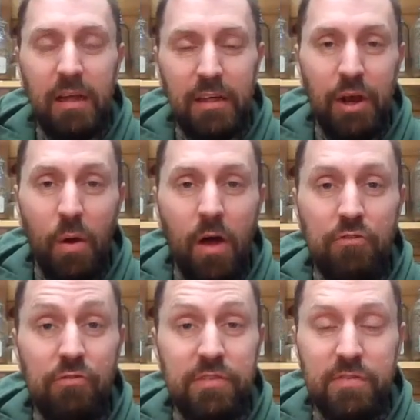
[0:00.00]
you know,
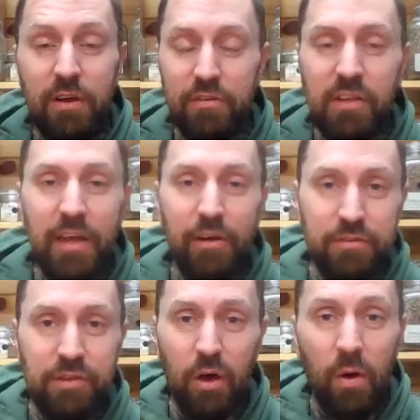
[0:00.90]
hundreds of years later.
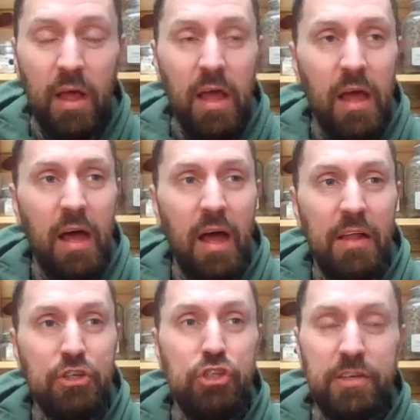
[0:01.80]
So
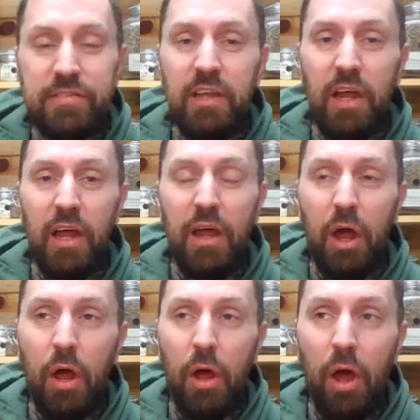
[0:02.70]
just a
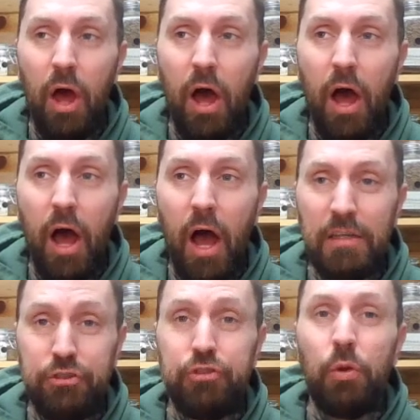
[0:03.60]

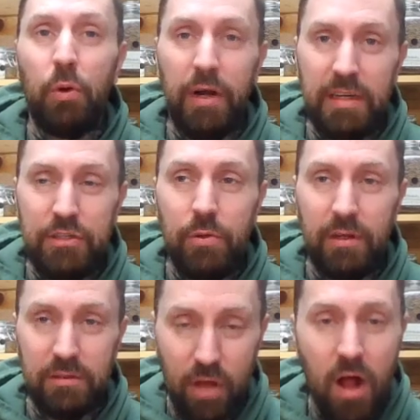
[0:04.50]
story to
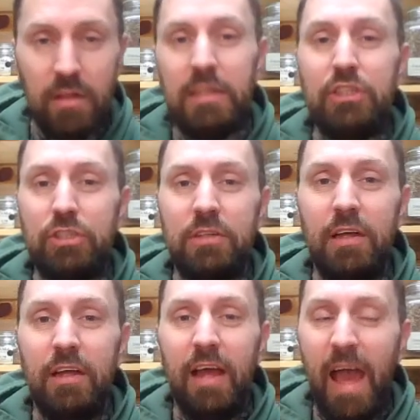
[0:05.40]
acknowledge
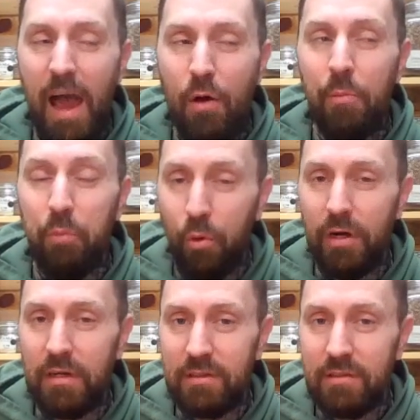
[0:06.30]
how
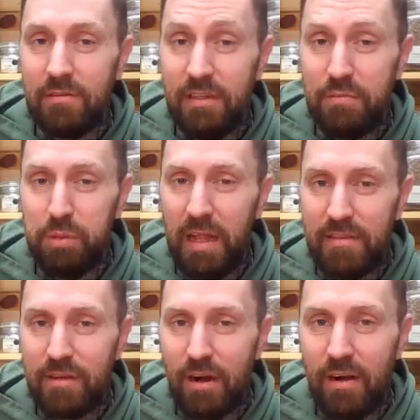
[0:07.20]
important these
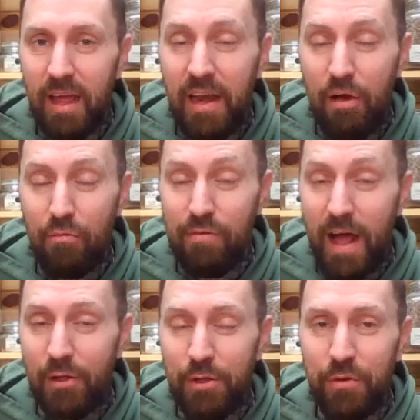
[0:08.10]
plants are and how
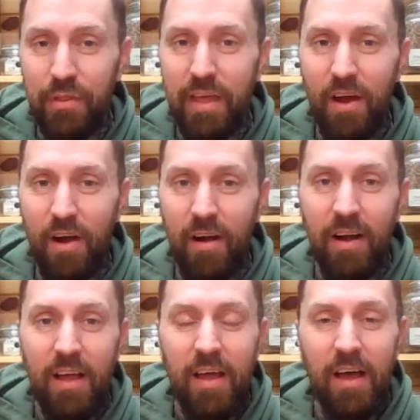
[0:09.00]
valued they are,
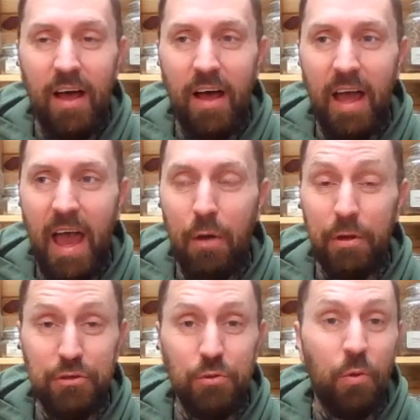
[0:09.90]
how
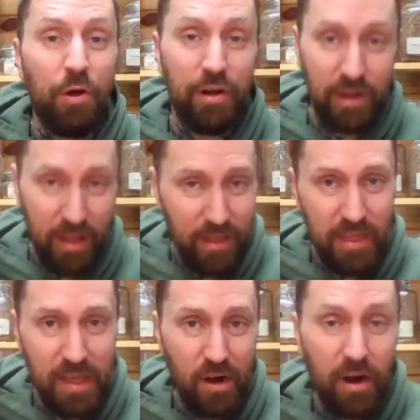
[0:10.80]
adored
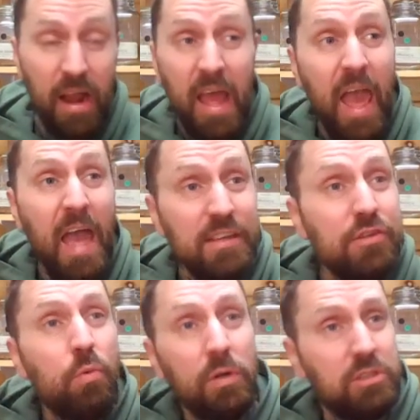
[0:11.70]
they are, and
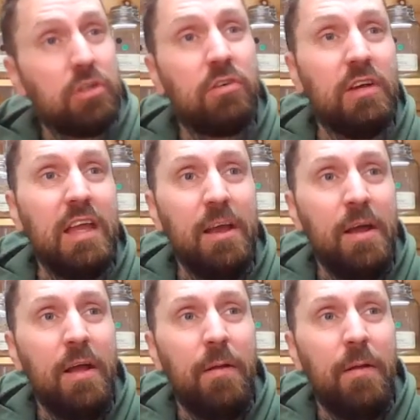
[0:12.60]
to what degree